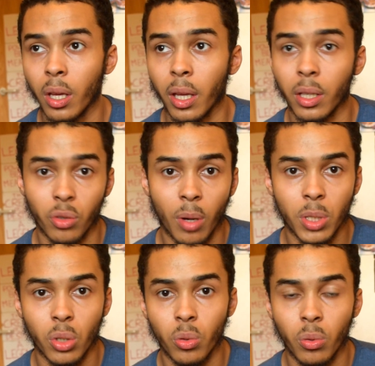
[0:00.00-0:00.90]
in drama
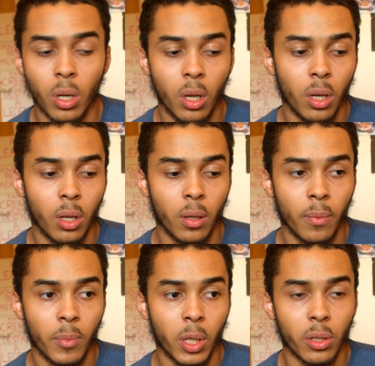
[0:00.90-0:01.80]
school,
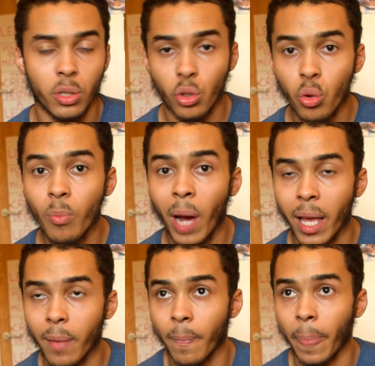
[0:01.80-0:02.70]
you know, the school
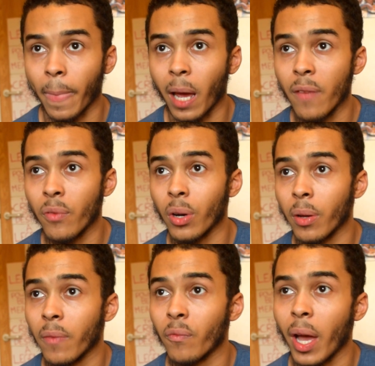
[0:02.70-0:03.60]
might either
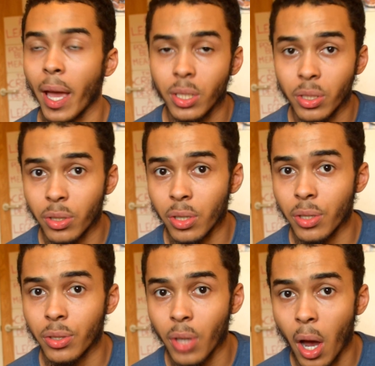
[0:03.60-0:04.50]
invite
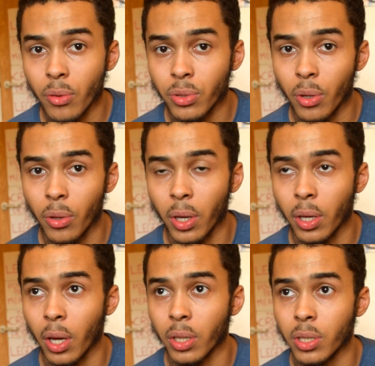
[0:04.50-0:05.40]
agencies down so they
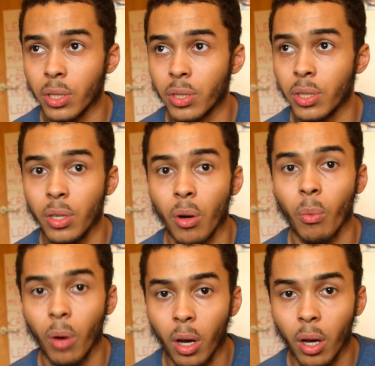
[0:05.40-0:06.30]
can actually see your
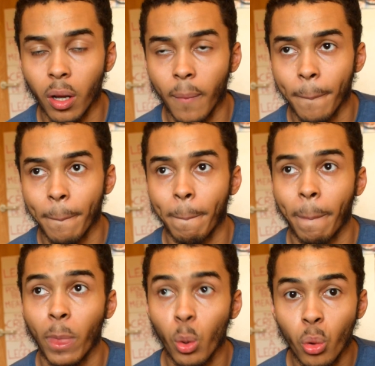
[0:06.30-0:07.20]
work,
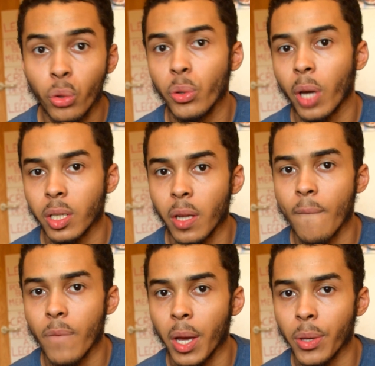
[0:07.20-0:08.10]
or you can actually
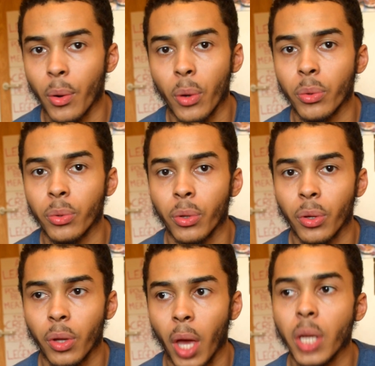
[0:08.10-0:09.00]
invite your own
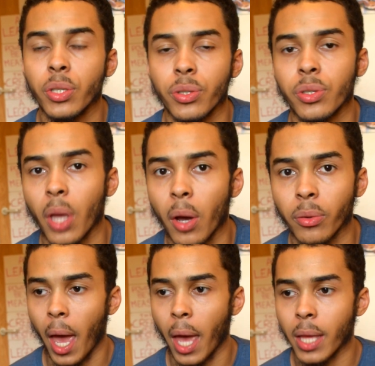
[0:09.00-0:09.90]
agents down,
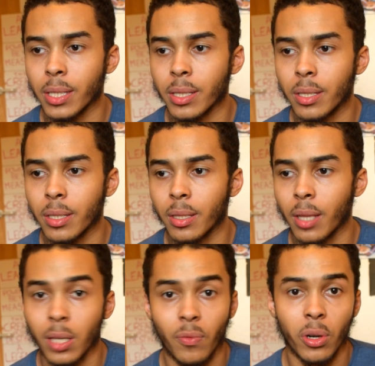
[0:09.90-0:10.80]
and
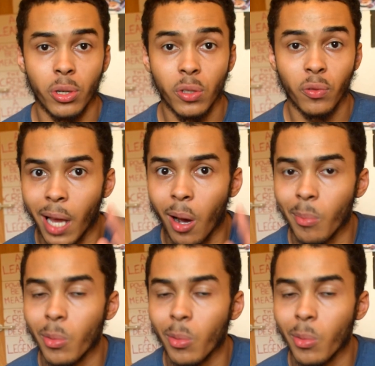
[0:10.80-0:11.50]
that's very useful. Now, I'm